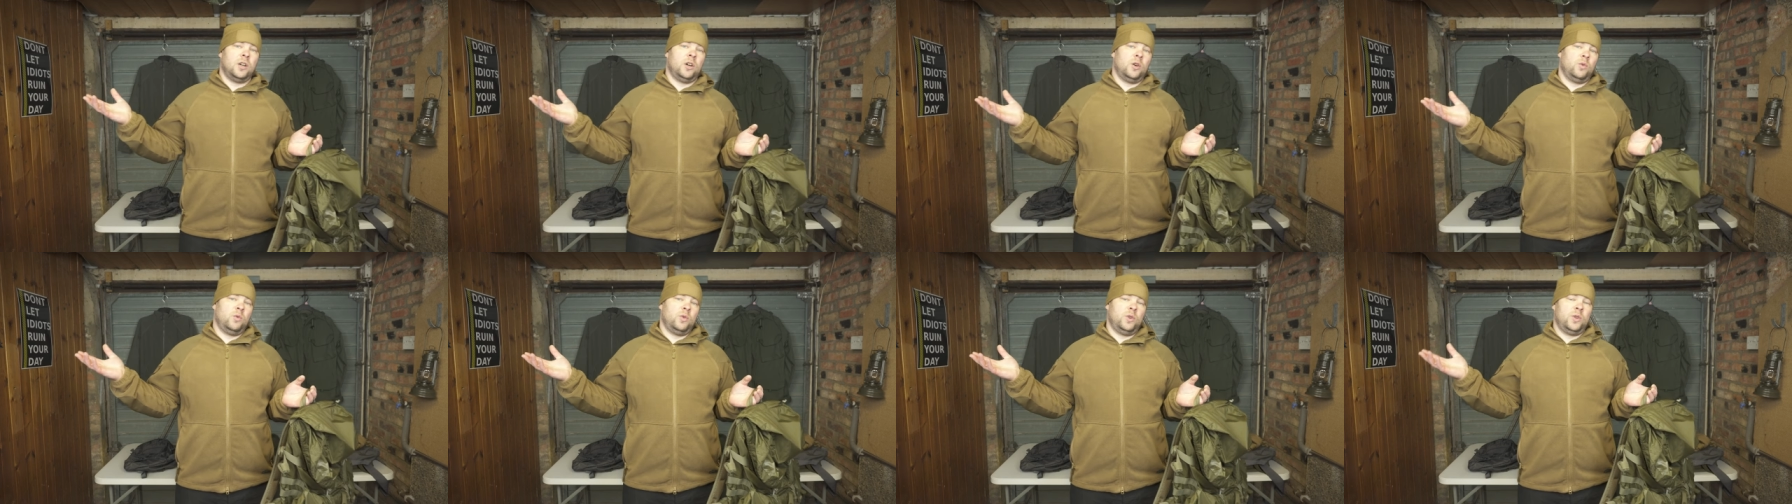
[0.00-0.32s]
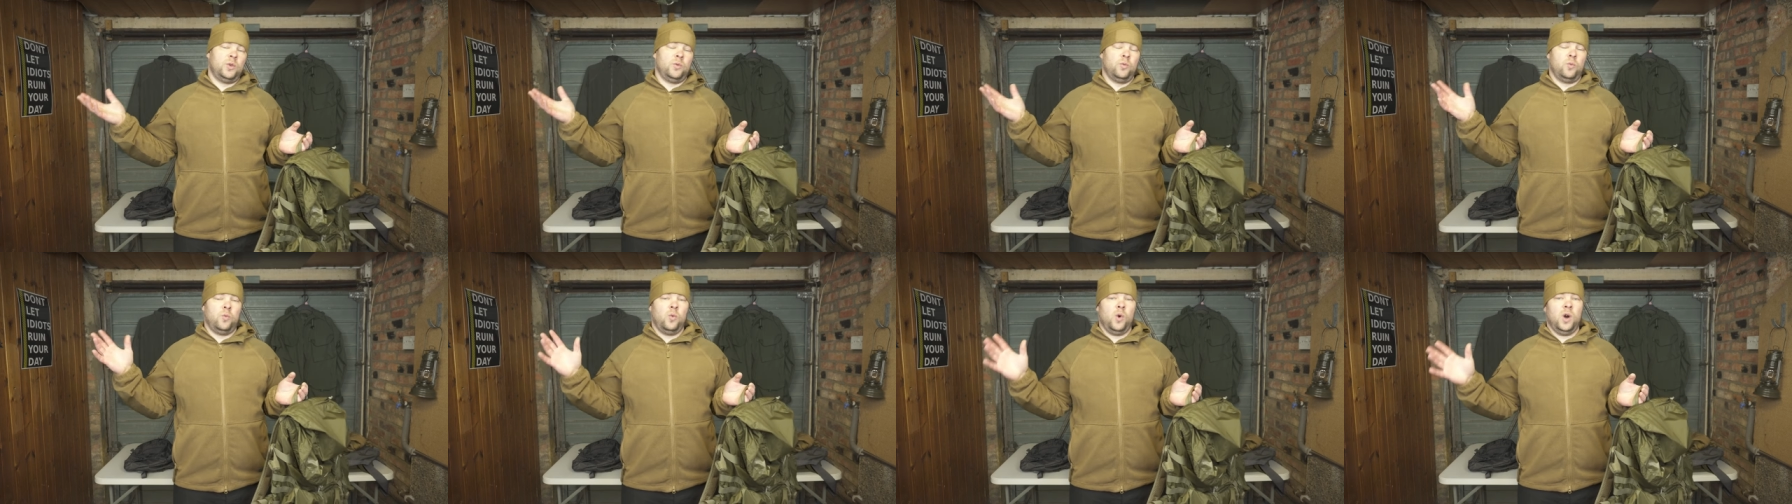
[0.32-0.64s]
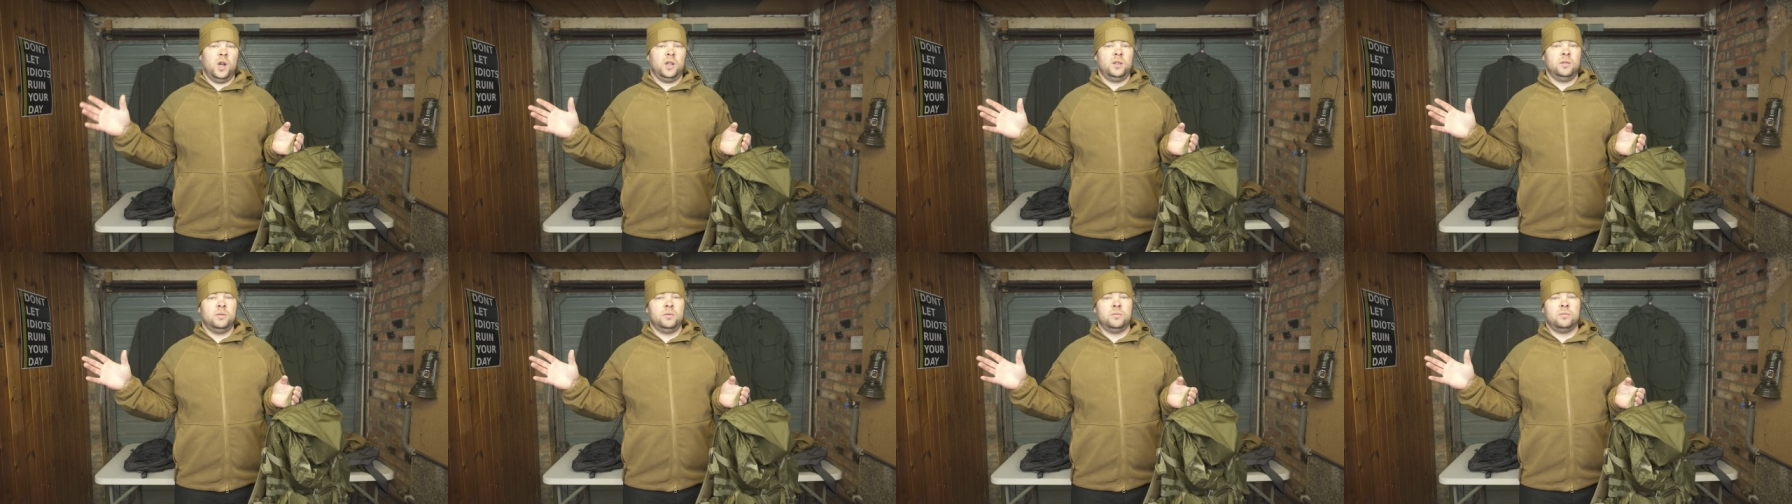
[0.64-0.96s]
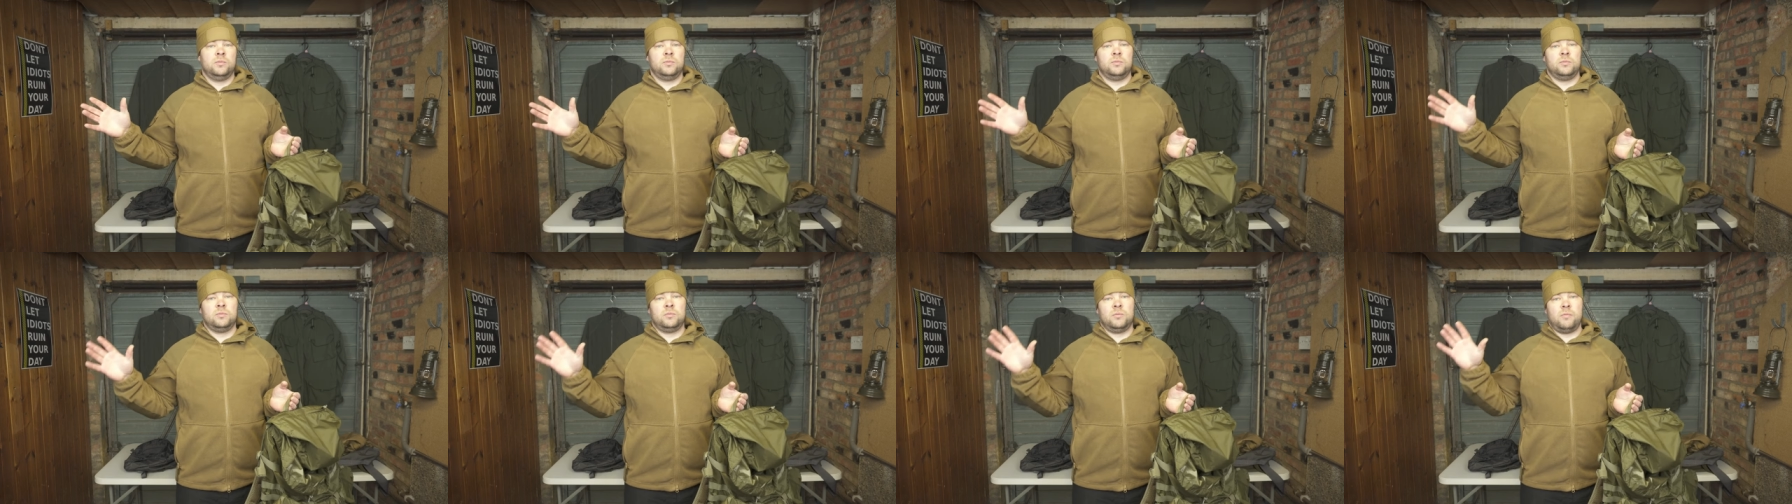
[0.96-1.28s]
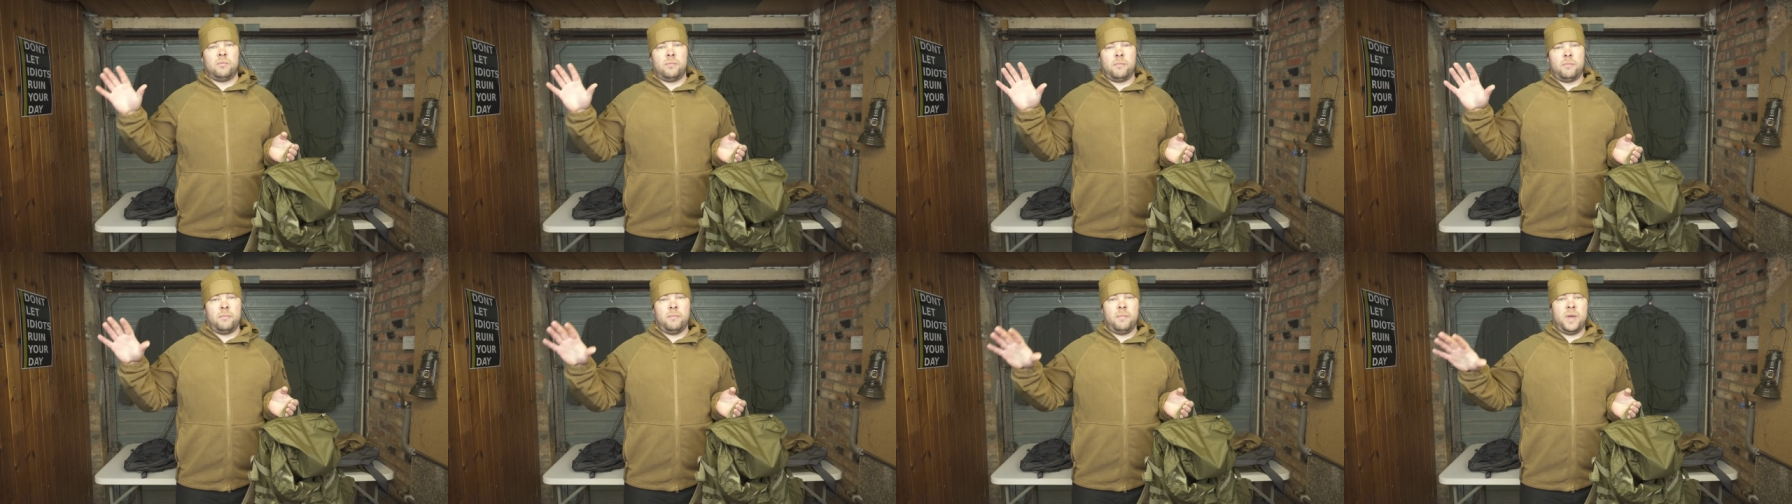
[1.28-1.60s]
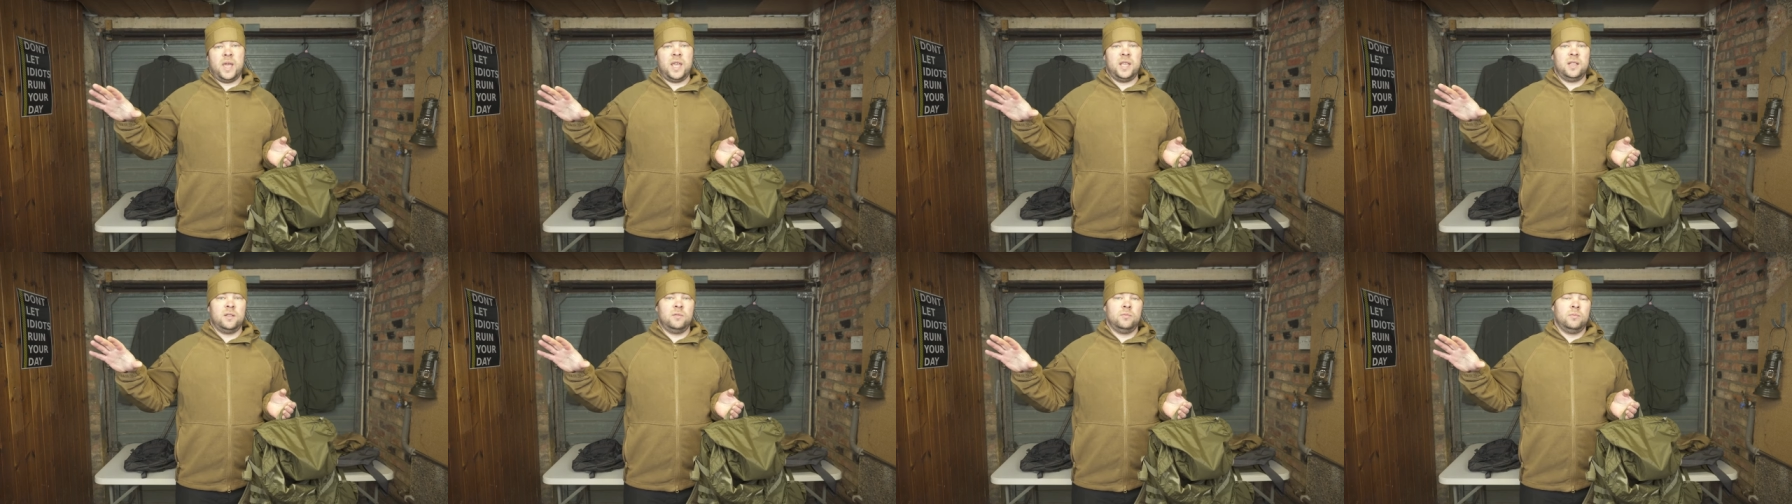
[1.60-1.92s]
only one
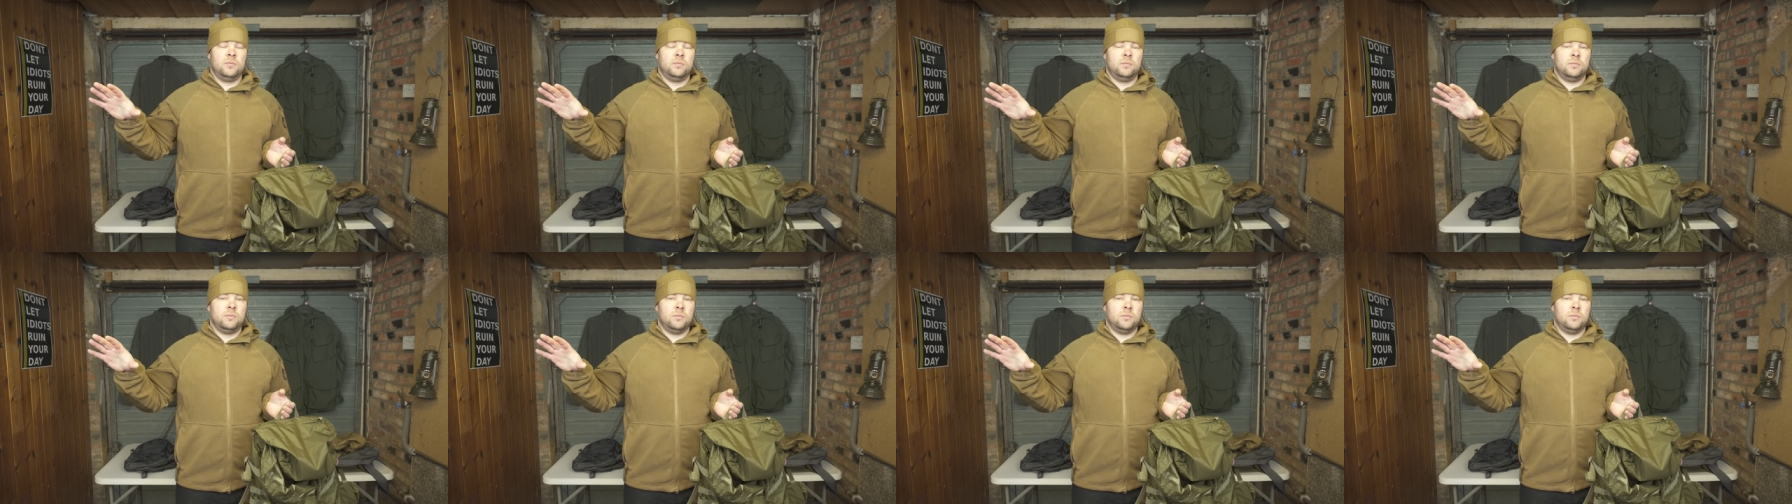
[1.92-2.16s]
main